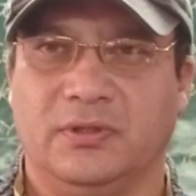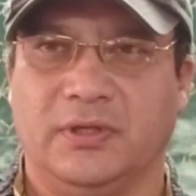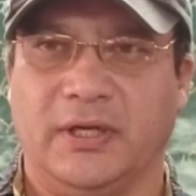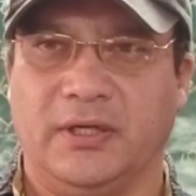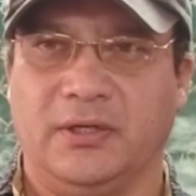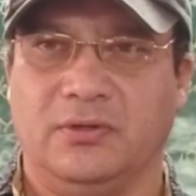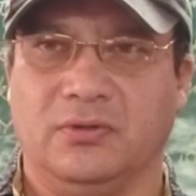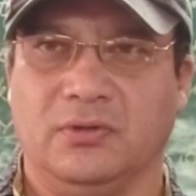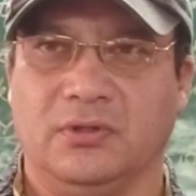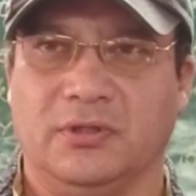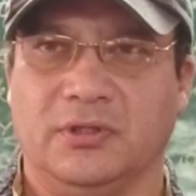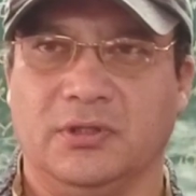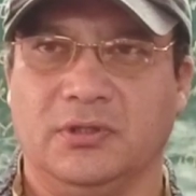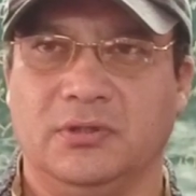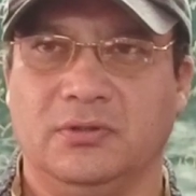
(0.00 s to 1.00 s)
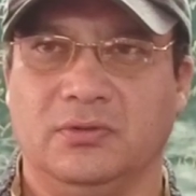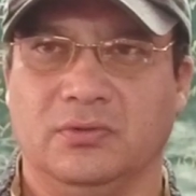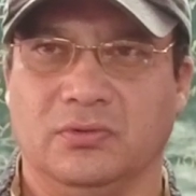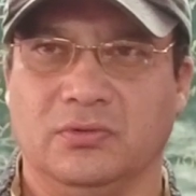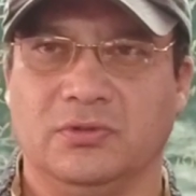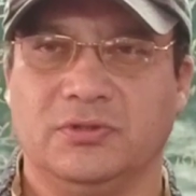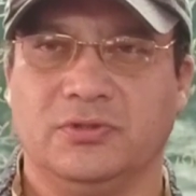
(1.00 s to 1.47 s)
write all the
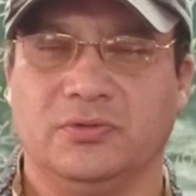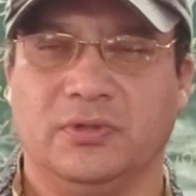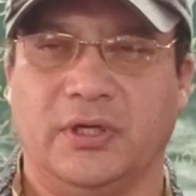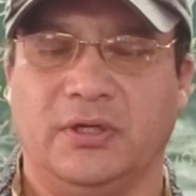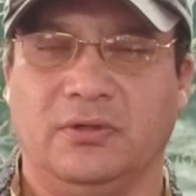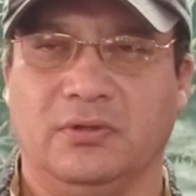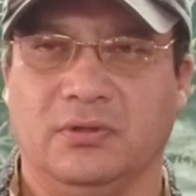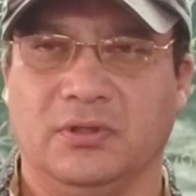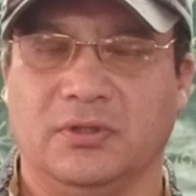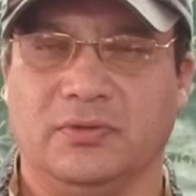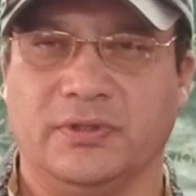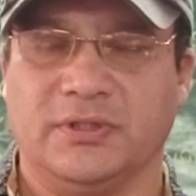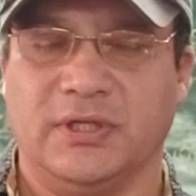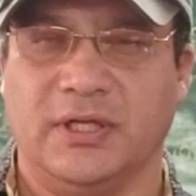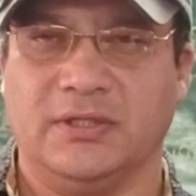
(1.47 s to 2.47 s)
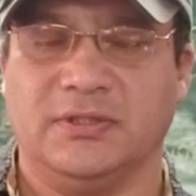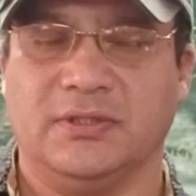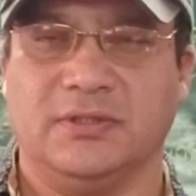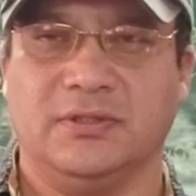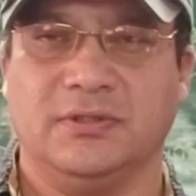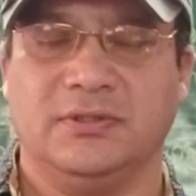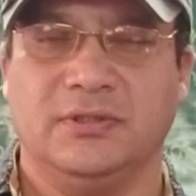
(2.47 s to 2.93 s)
notes, write all the question
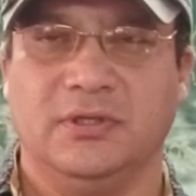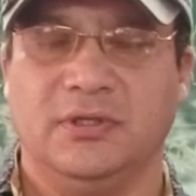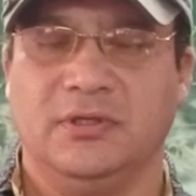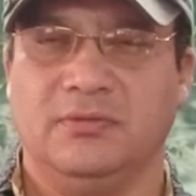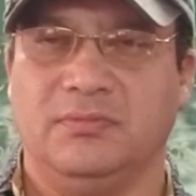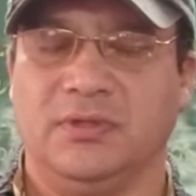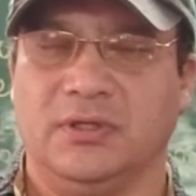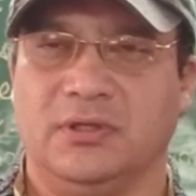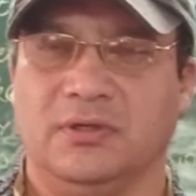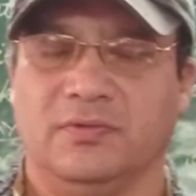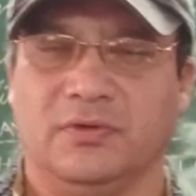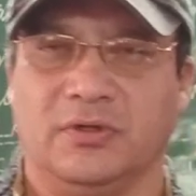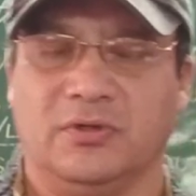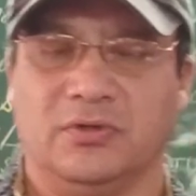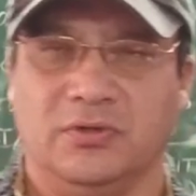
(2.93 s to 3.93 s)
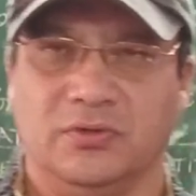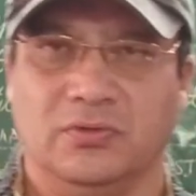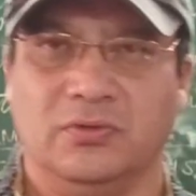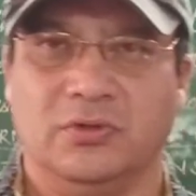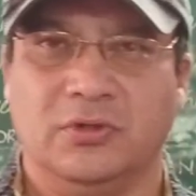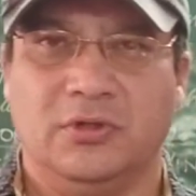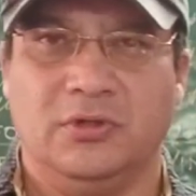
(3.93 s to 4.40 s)
answers being given to you.
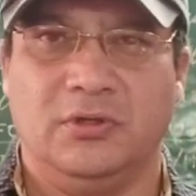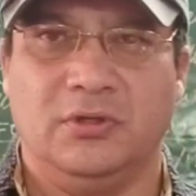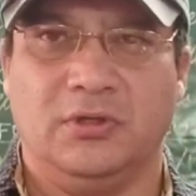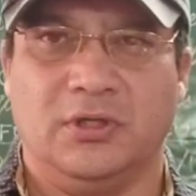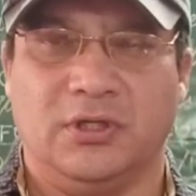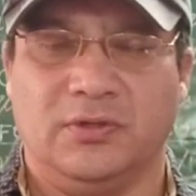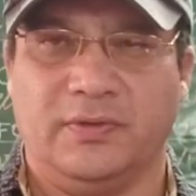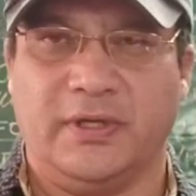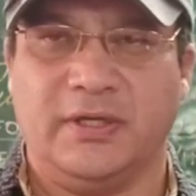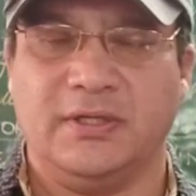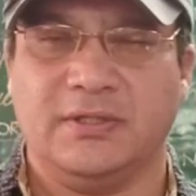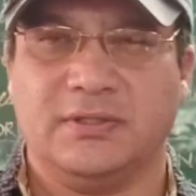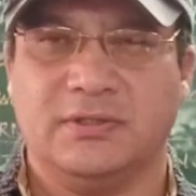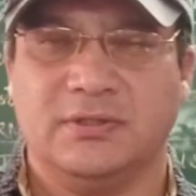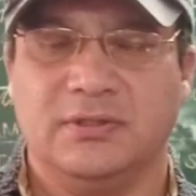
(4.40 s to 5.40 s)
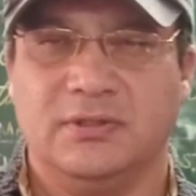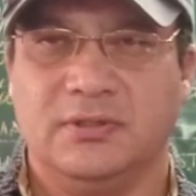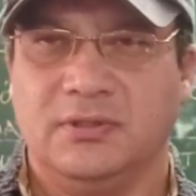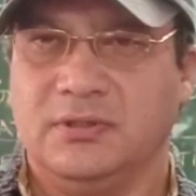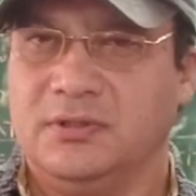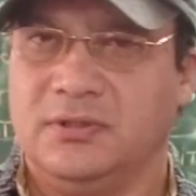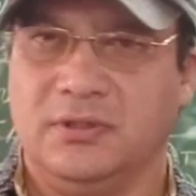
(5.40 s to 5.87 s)
Otherwise,
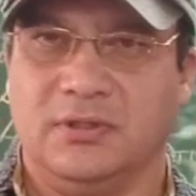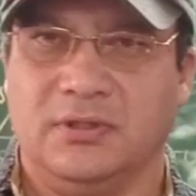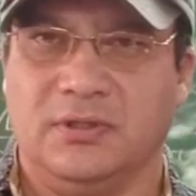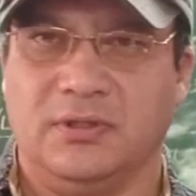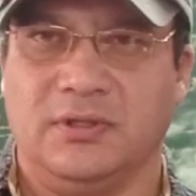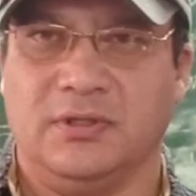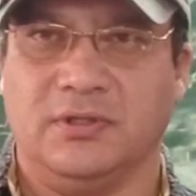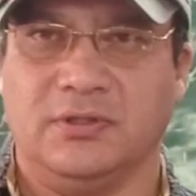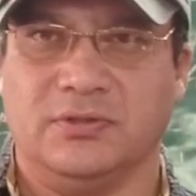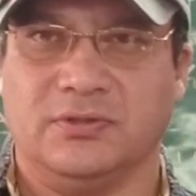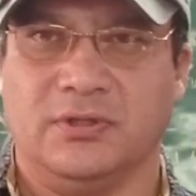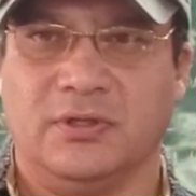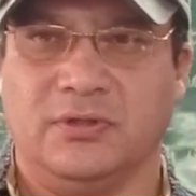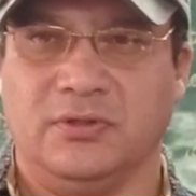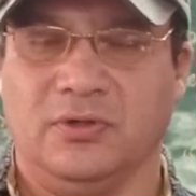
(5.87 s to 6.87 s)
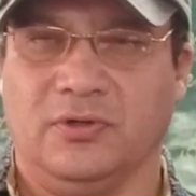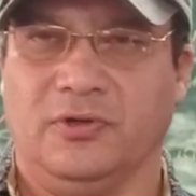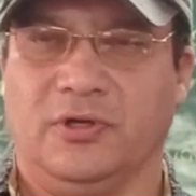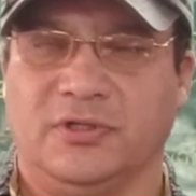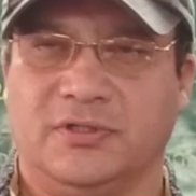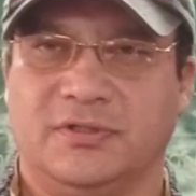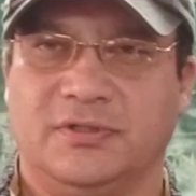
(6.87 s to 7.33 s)
it is your
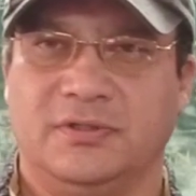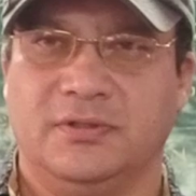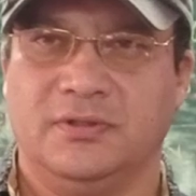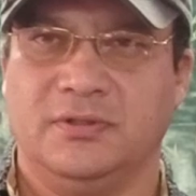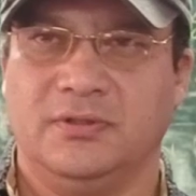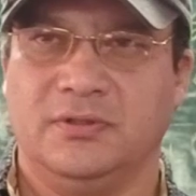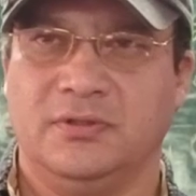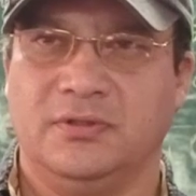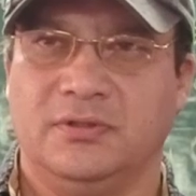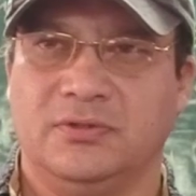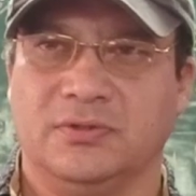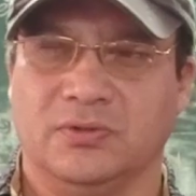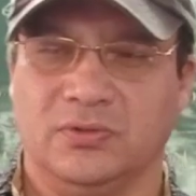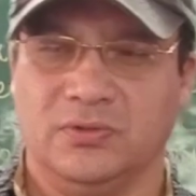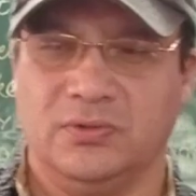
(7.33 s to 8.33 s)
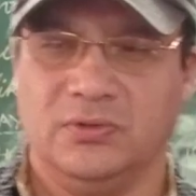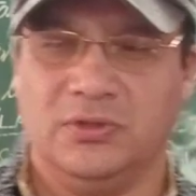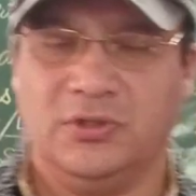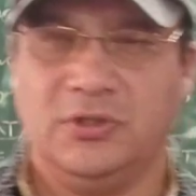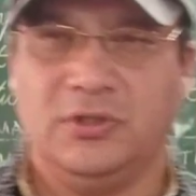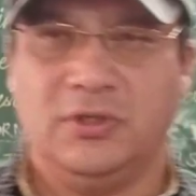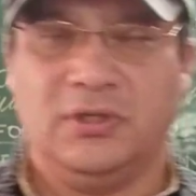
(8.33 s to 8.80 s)
loss. So
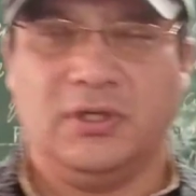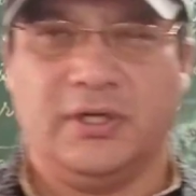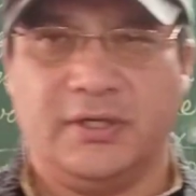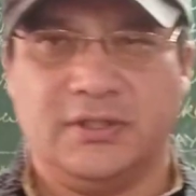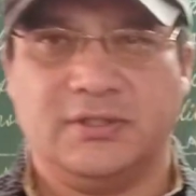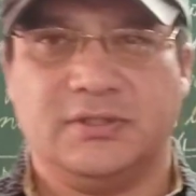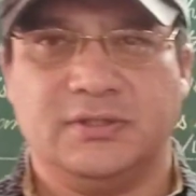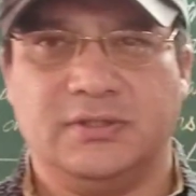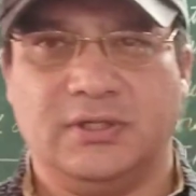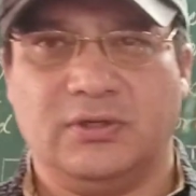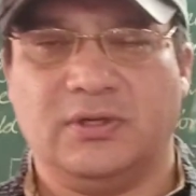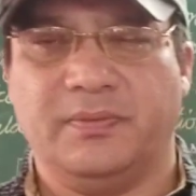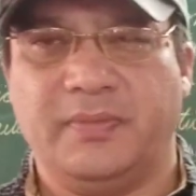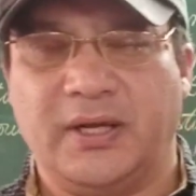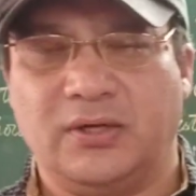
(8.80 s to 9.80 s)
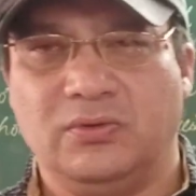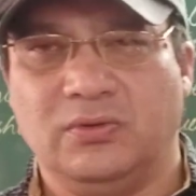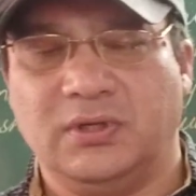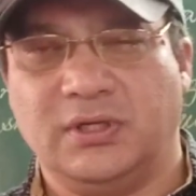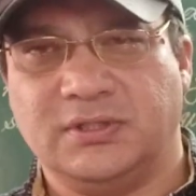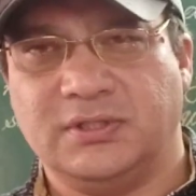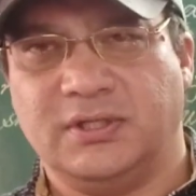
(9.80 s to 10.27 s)
let us now come back to
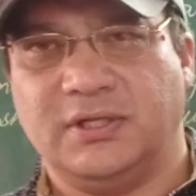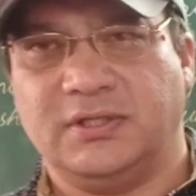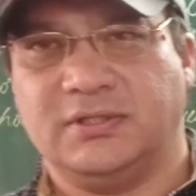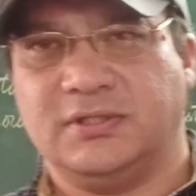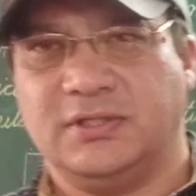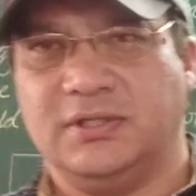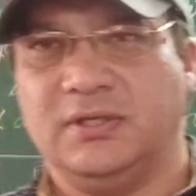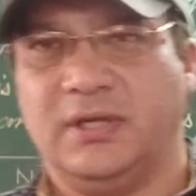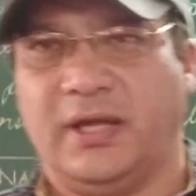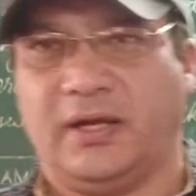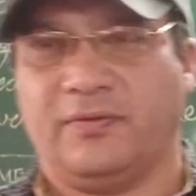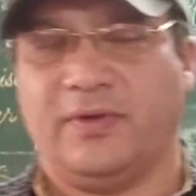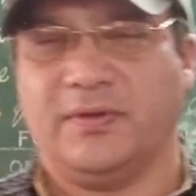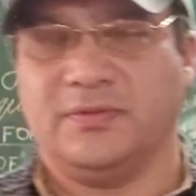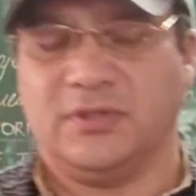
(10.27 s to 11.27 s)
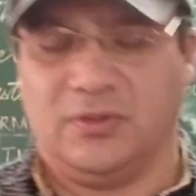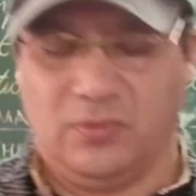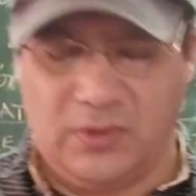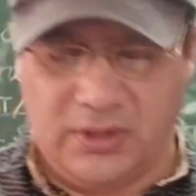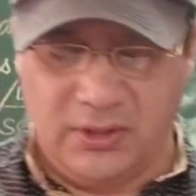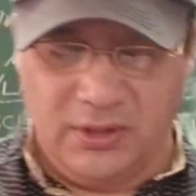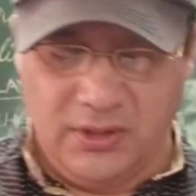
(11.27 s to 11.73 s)
our lesson and see Act 5, Scene
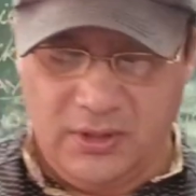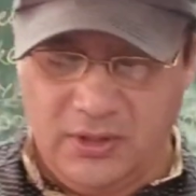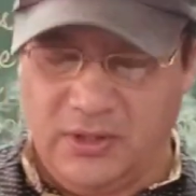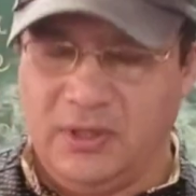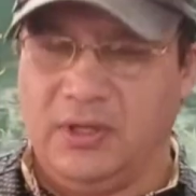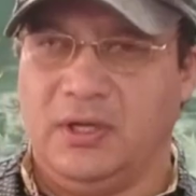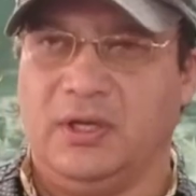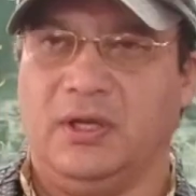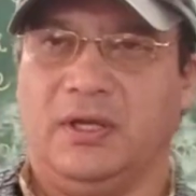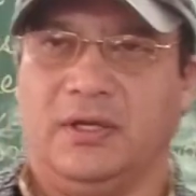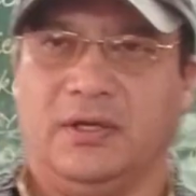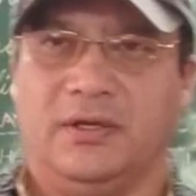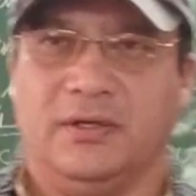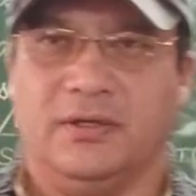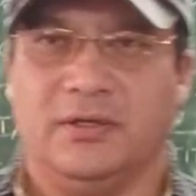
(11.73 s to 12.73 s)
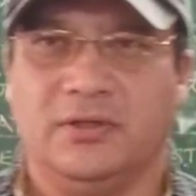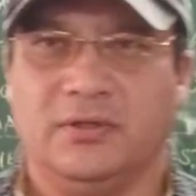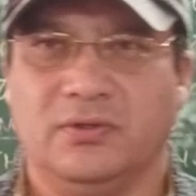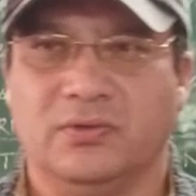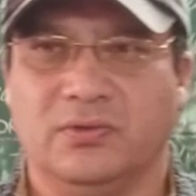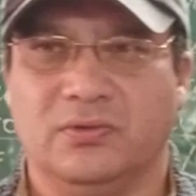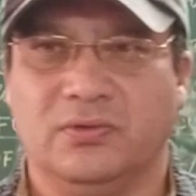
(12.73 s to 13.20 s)
1. And
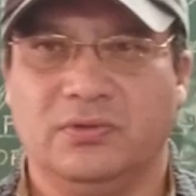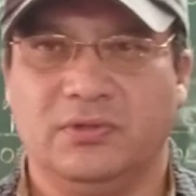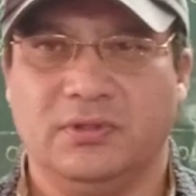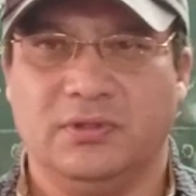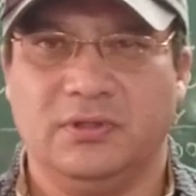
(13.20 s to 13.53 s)
though